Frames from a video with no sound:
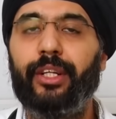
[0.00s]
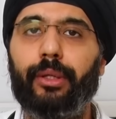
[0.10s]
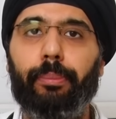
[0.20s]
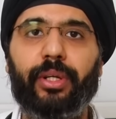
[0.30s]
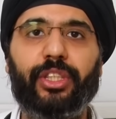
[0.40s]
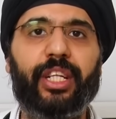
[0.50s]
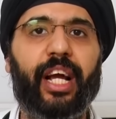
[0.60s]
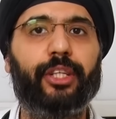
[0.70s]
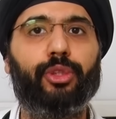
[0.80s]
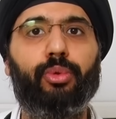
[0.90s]
The person
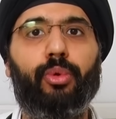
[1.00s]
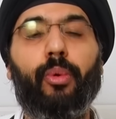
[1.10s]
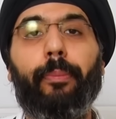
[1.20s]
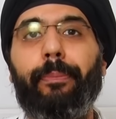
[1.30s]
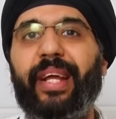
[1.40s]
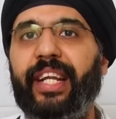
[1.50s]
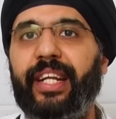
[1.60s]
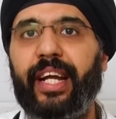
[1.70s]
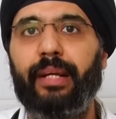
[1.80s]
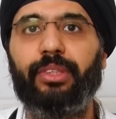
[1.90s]
has to go many
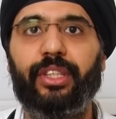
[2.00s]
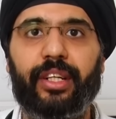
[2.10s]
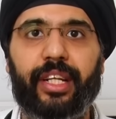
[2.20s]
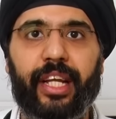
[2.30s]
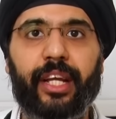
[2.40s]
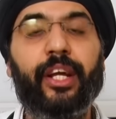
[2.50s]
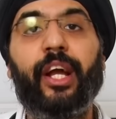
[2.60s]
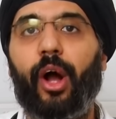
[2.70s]
times in a day,